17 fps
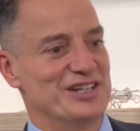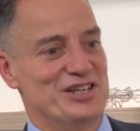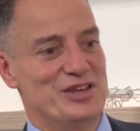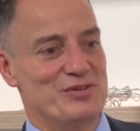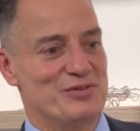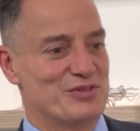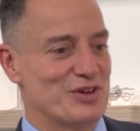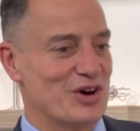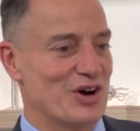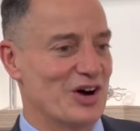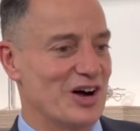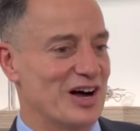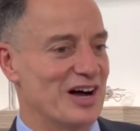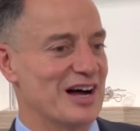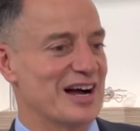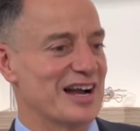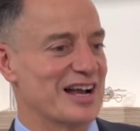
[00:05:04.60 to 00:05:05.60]
You've
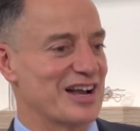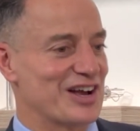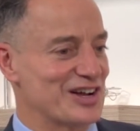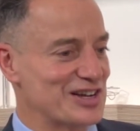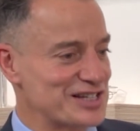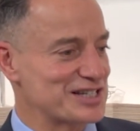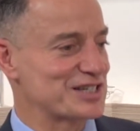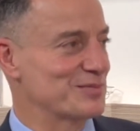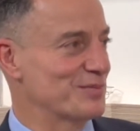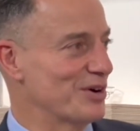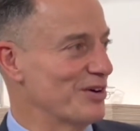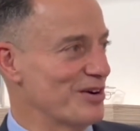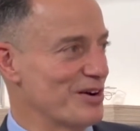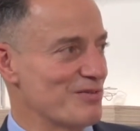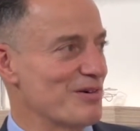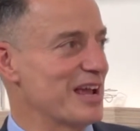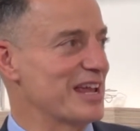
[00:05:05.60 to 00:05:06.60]
got a customer
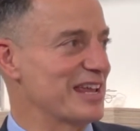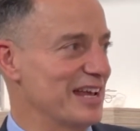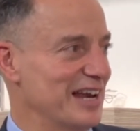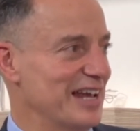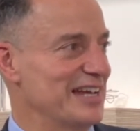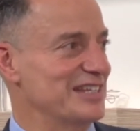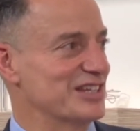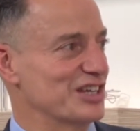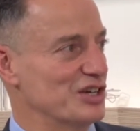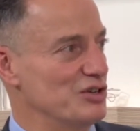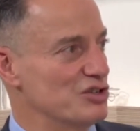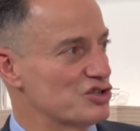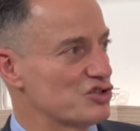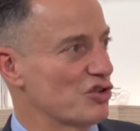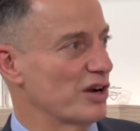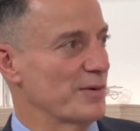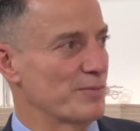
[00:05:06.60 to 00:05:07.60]
and a regulator who's
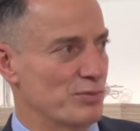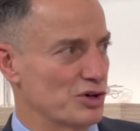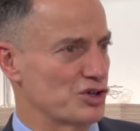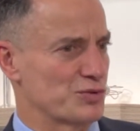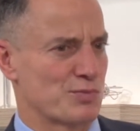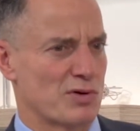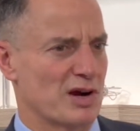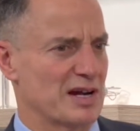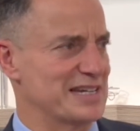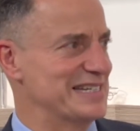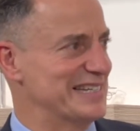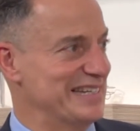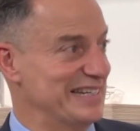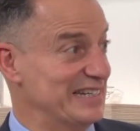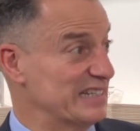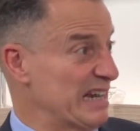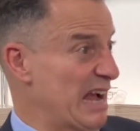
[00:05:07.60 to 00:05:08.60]
trying to push
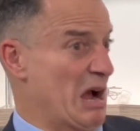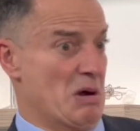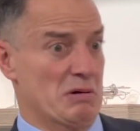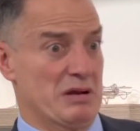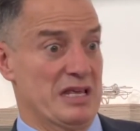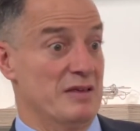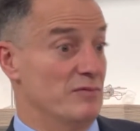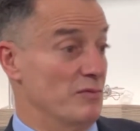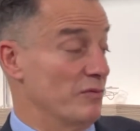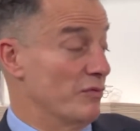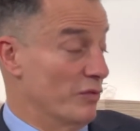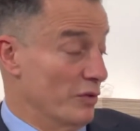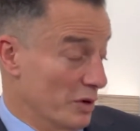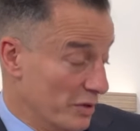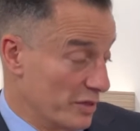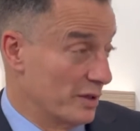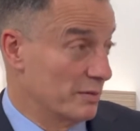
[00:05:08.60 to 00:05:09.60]
pricing down even
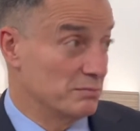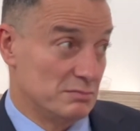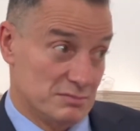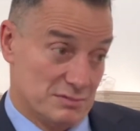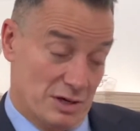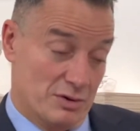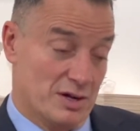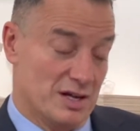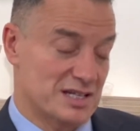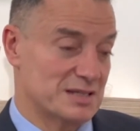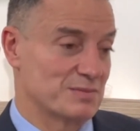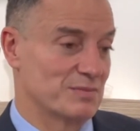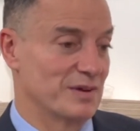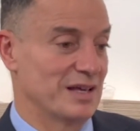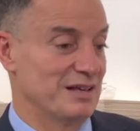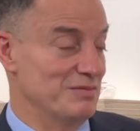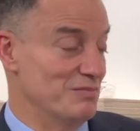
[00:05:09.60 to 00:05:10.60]
further. Don't ask
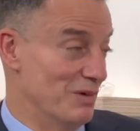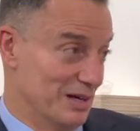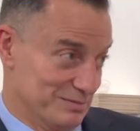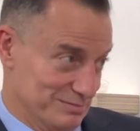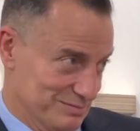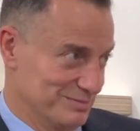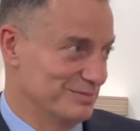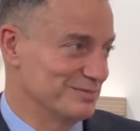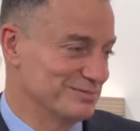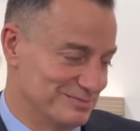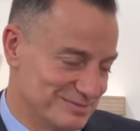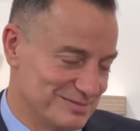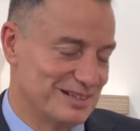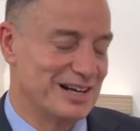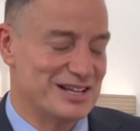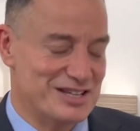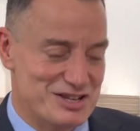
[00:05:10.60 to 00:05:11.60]
me. Well,
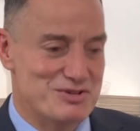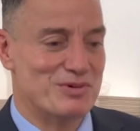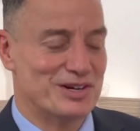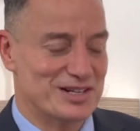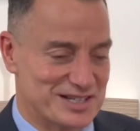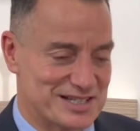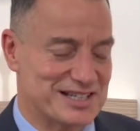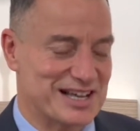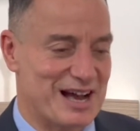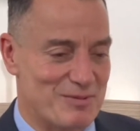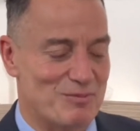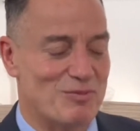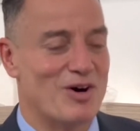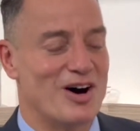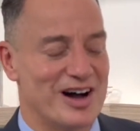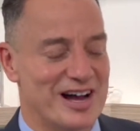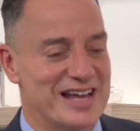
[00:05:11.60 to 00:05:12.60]
you understand
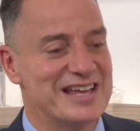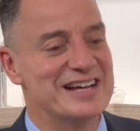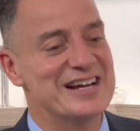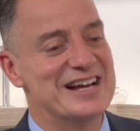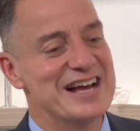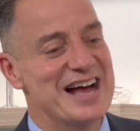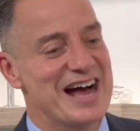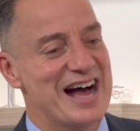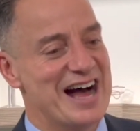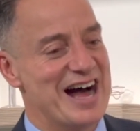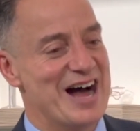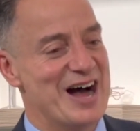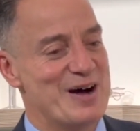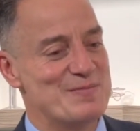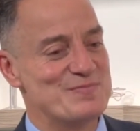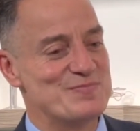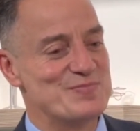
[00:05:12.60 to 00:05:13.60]
why.
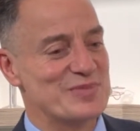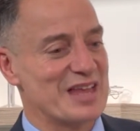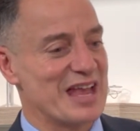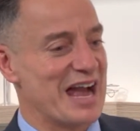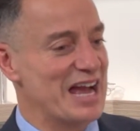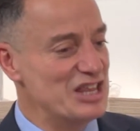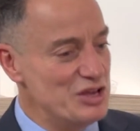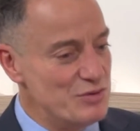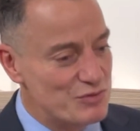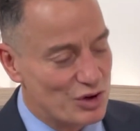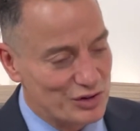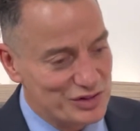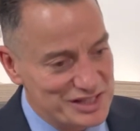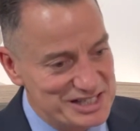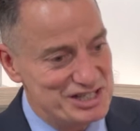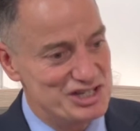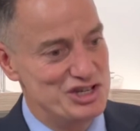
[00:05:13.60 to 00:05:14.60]
And you've got
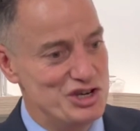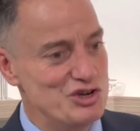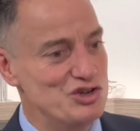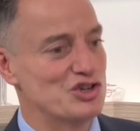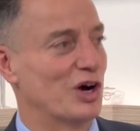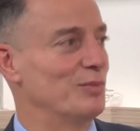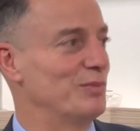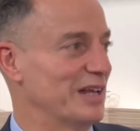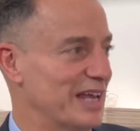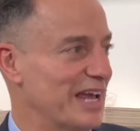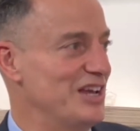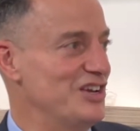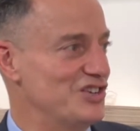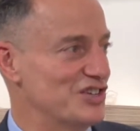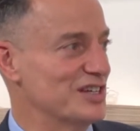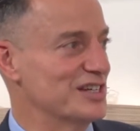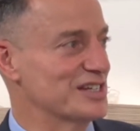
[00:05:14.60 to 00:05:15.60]
these huge
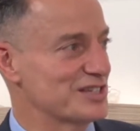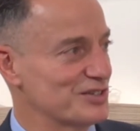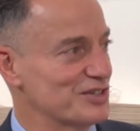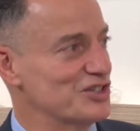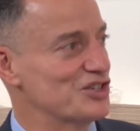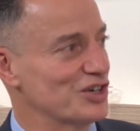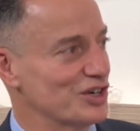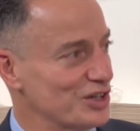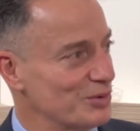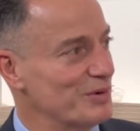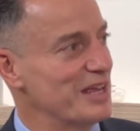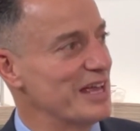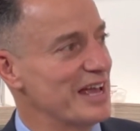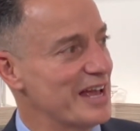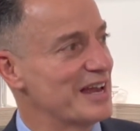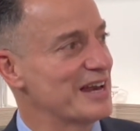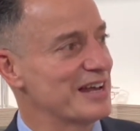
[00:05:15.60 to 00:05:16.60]
obligations to ensure that we
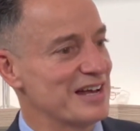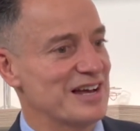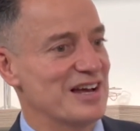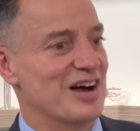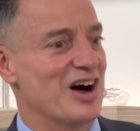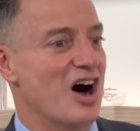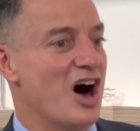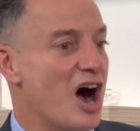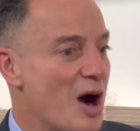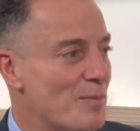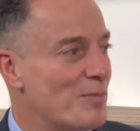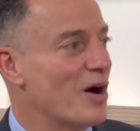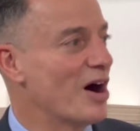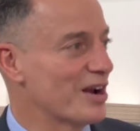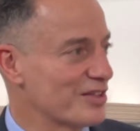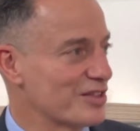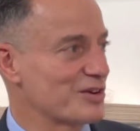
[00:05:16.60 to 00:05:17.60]
hit our
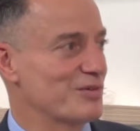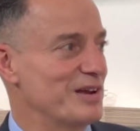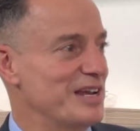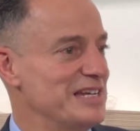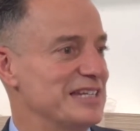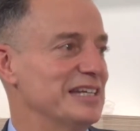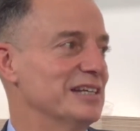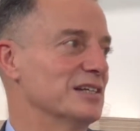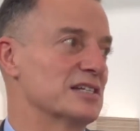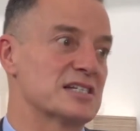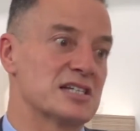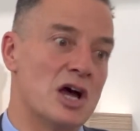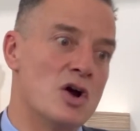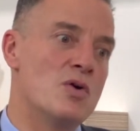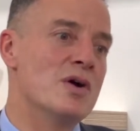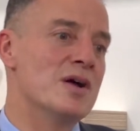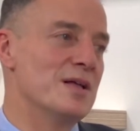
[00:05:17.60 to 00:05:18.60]
part of the Green Deal.
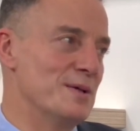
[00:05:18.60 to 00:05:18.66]
So